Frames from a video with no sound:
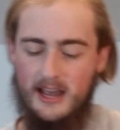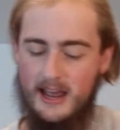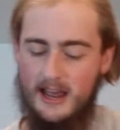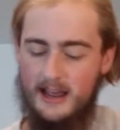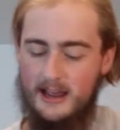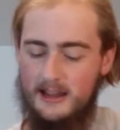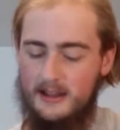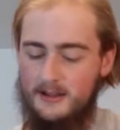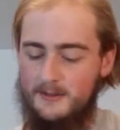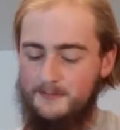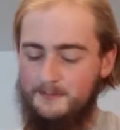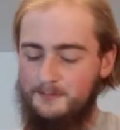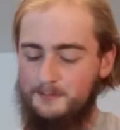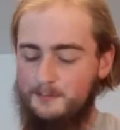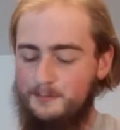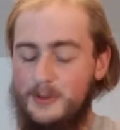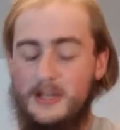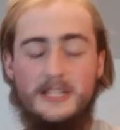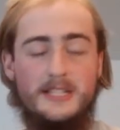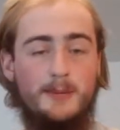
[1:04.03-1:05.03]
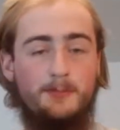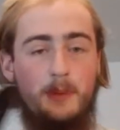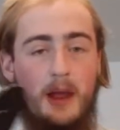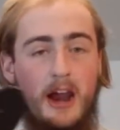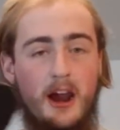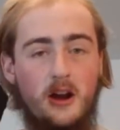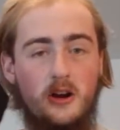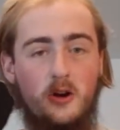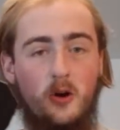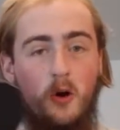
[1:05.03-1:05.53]
a piece of
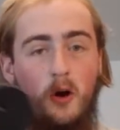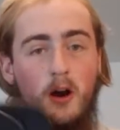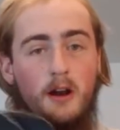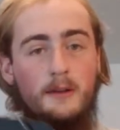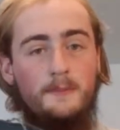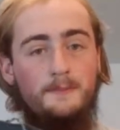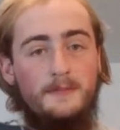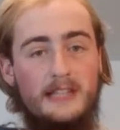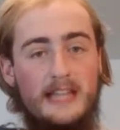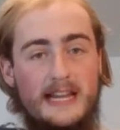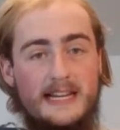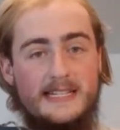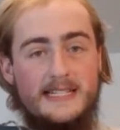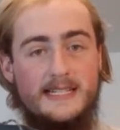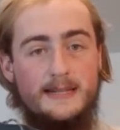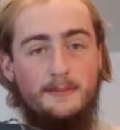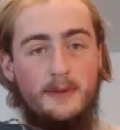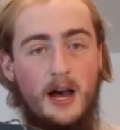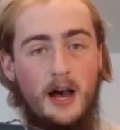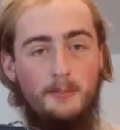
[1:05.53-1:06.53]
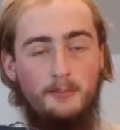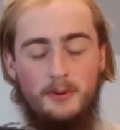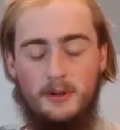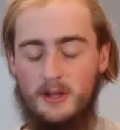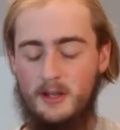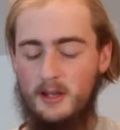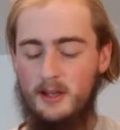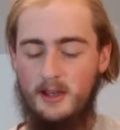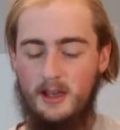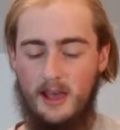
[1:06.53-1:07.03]
paracord, laced them up,
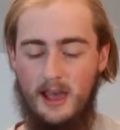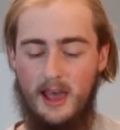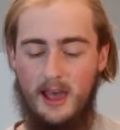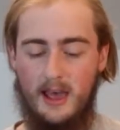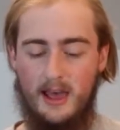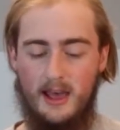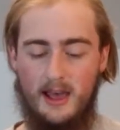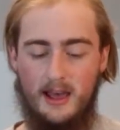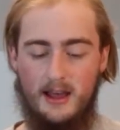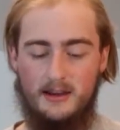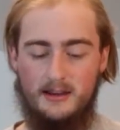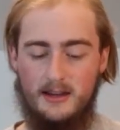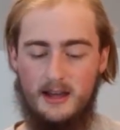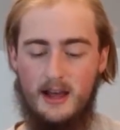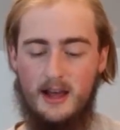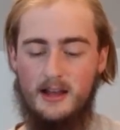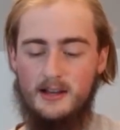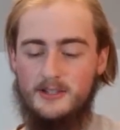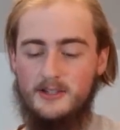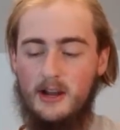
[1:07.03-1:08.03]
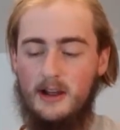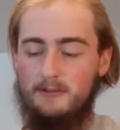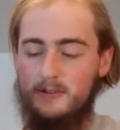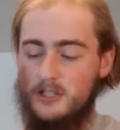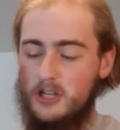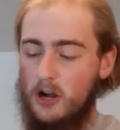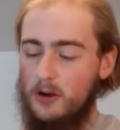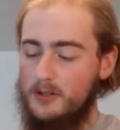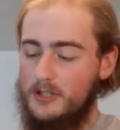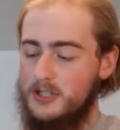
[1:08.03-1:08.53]
and so I have
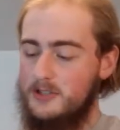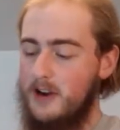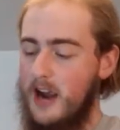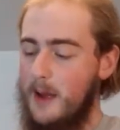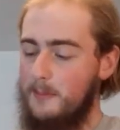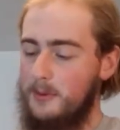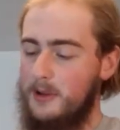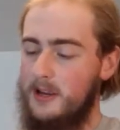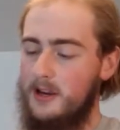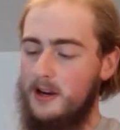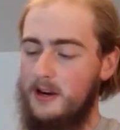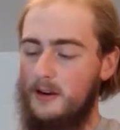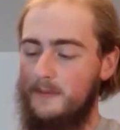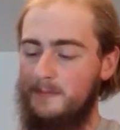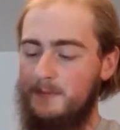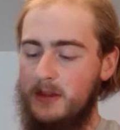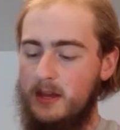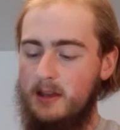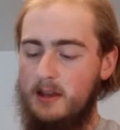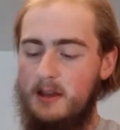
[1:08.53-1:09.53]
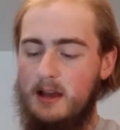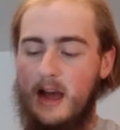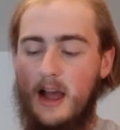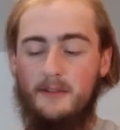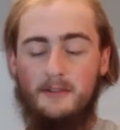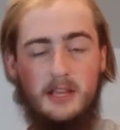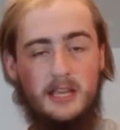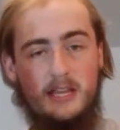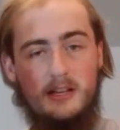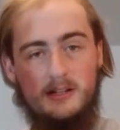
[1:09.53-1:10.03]
a toe strap here, I
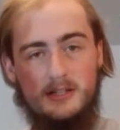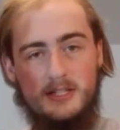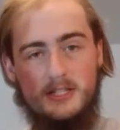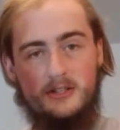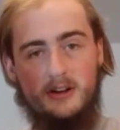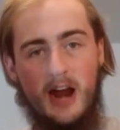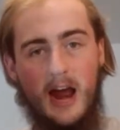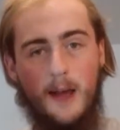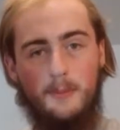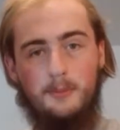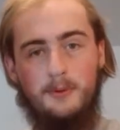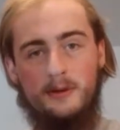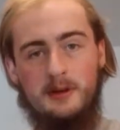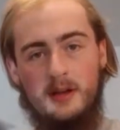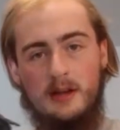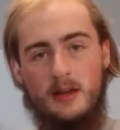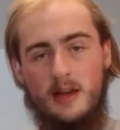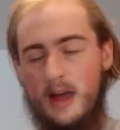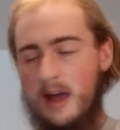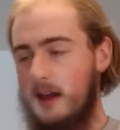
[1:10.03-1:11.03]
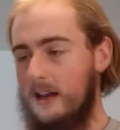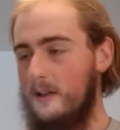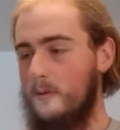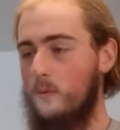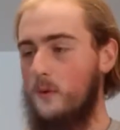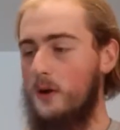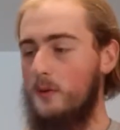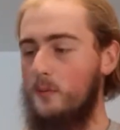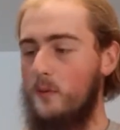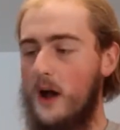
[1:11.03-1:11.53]
have a heel strap, and
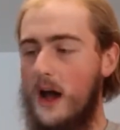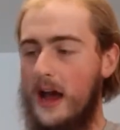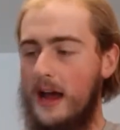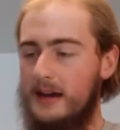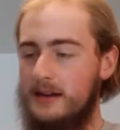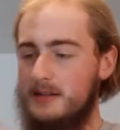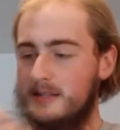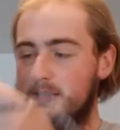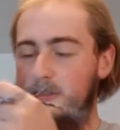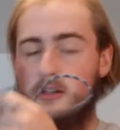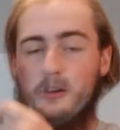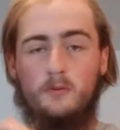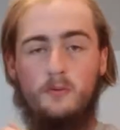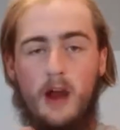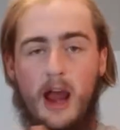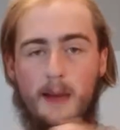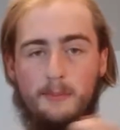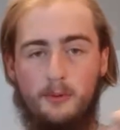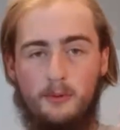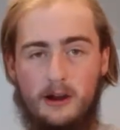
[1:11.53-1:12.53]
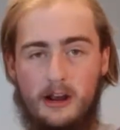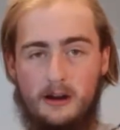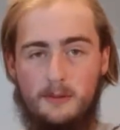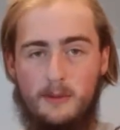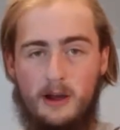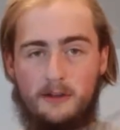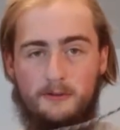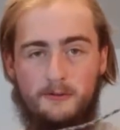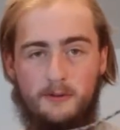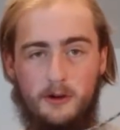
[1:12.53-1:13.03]
then one winds and wrap around
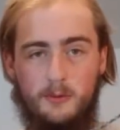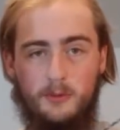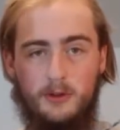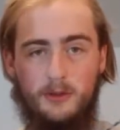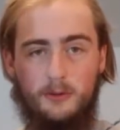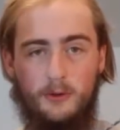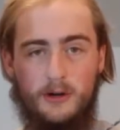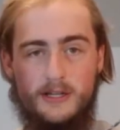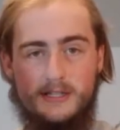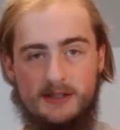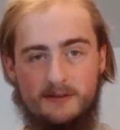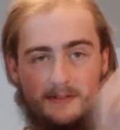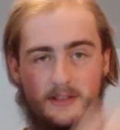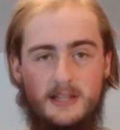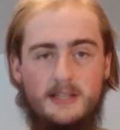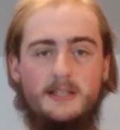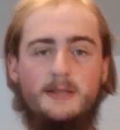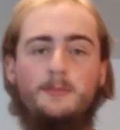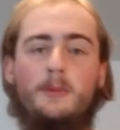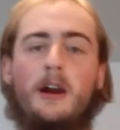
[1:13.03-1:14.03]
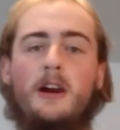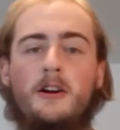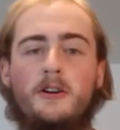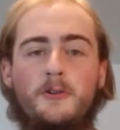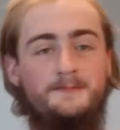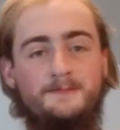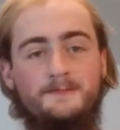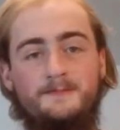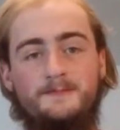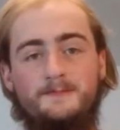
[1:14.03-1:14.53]
my foot with this
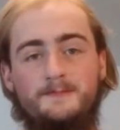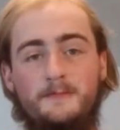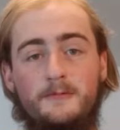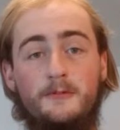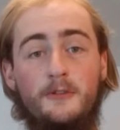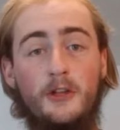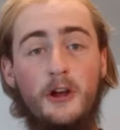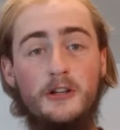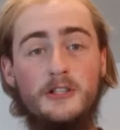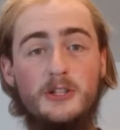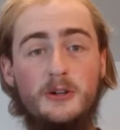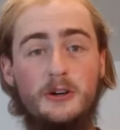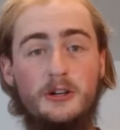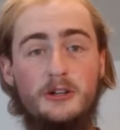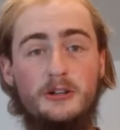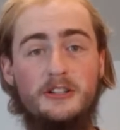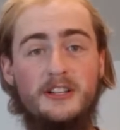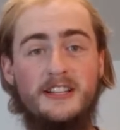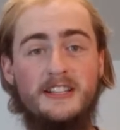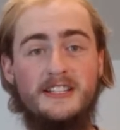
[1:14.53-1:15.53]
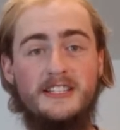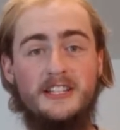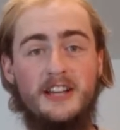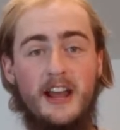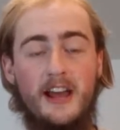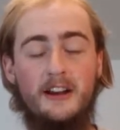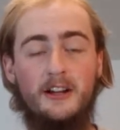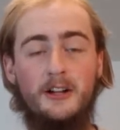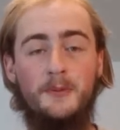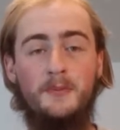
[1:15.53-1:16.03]
paracord. For those who are new to this
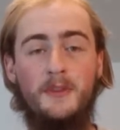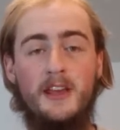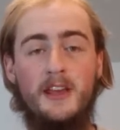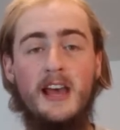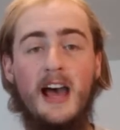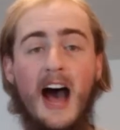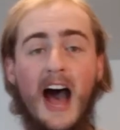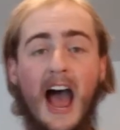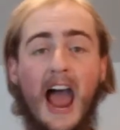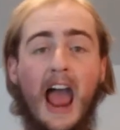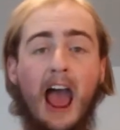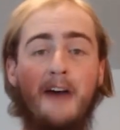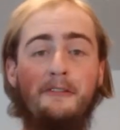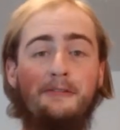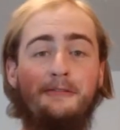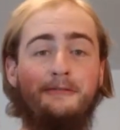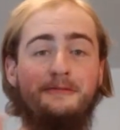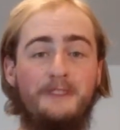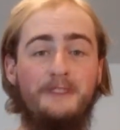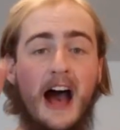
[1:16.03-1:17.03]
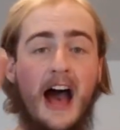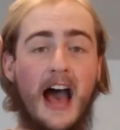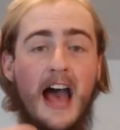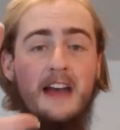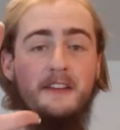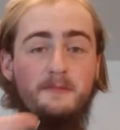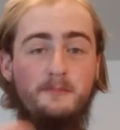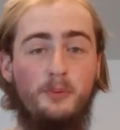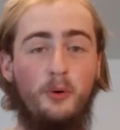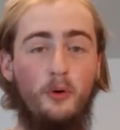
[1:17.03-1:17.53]
channel, I have
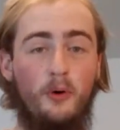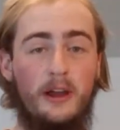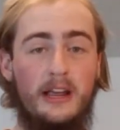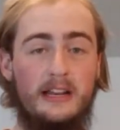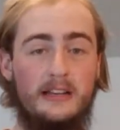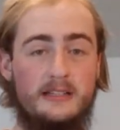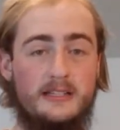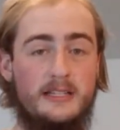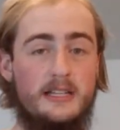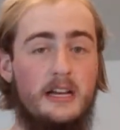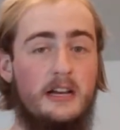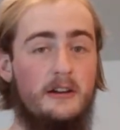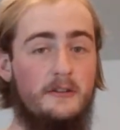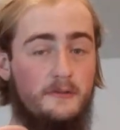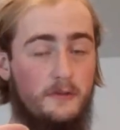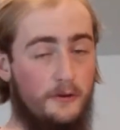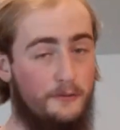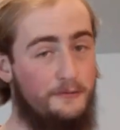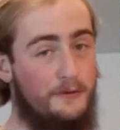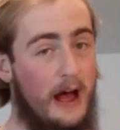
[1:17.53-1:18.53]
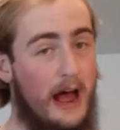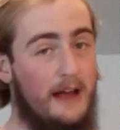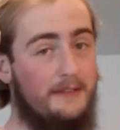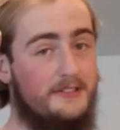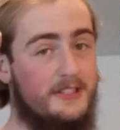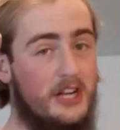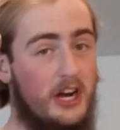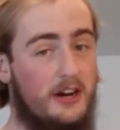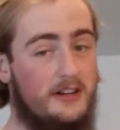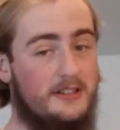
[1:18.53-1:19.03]
5 points for
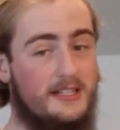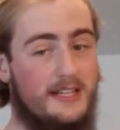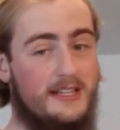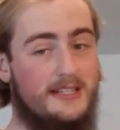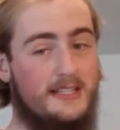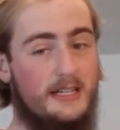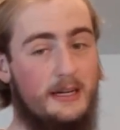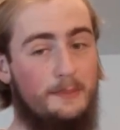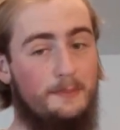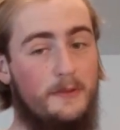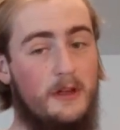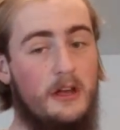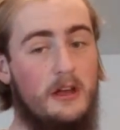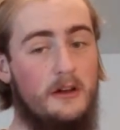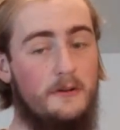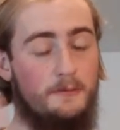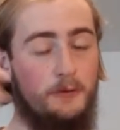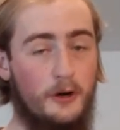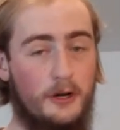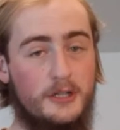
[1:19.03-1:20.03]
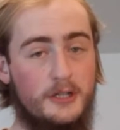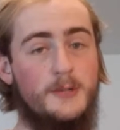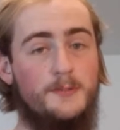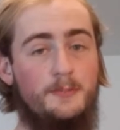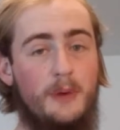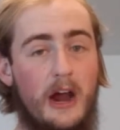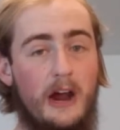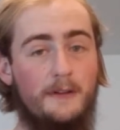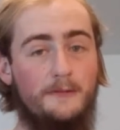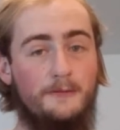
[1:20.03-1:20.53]
5-star system. First,
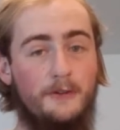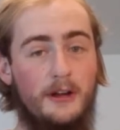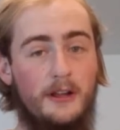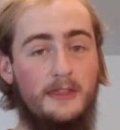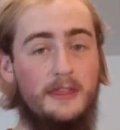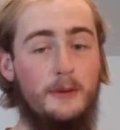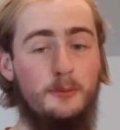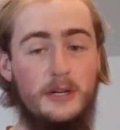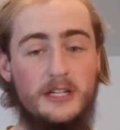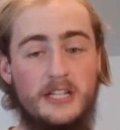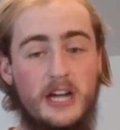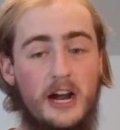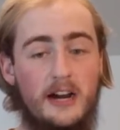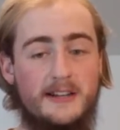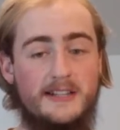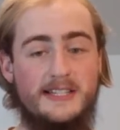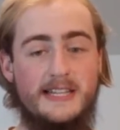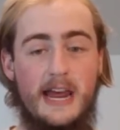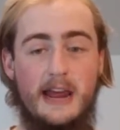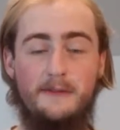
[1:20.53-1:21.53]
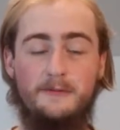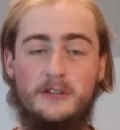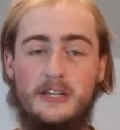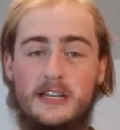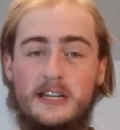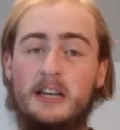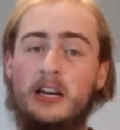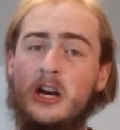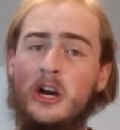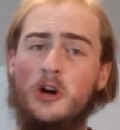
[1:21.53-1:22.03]
Barefoot, and we talk
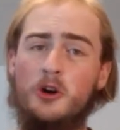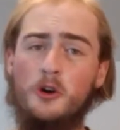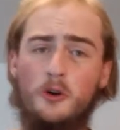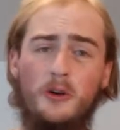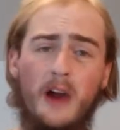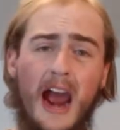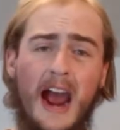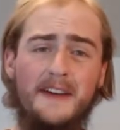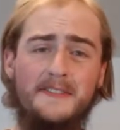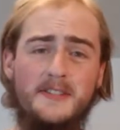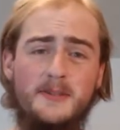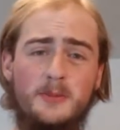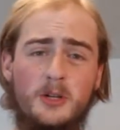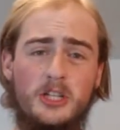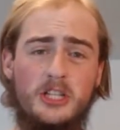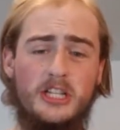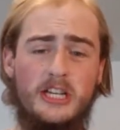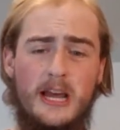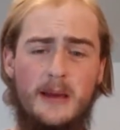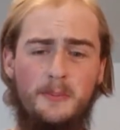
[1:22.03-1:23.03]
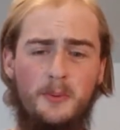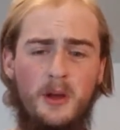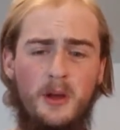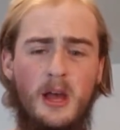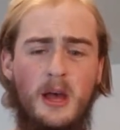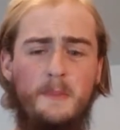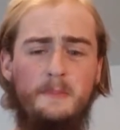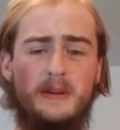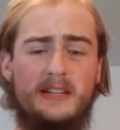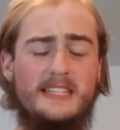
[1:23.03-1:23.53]
safety, craftsmanship,
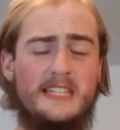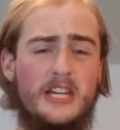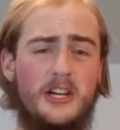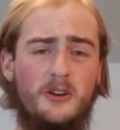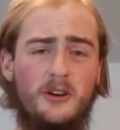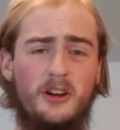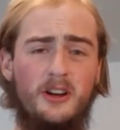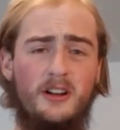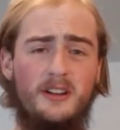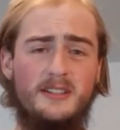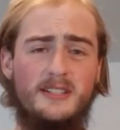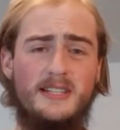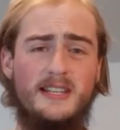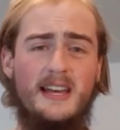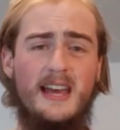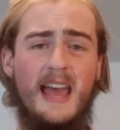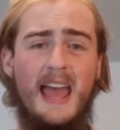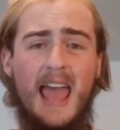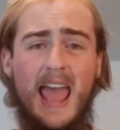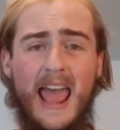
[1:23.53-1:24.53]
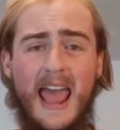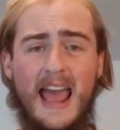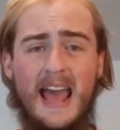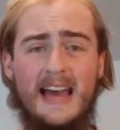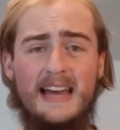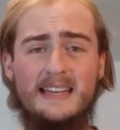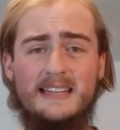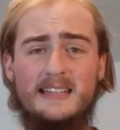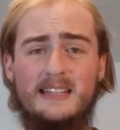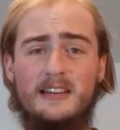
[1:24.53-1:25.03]
materials,
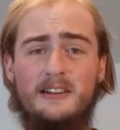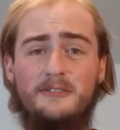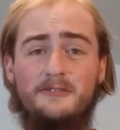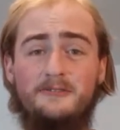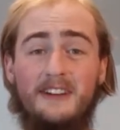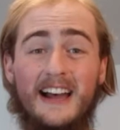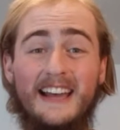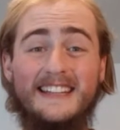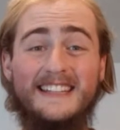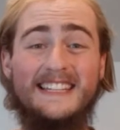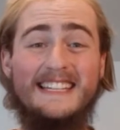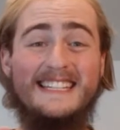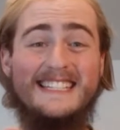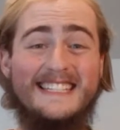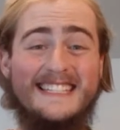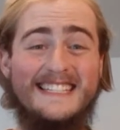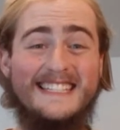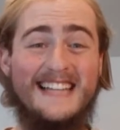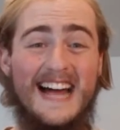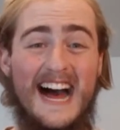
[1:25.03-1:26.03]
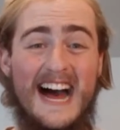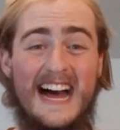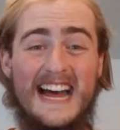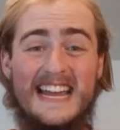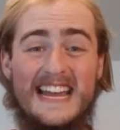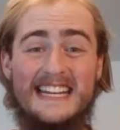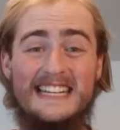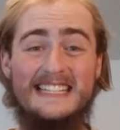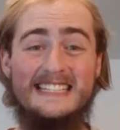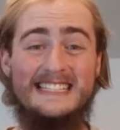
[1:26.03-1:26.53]
and finally design.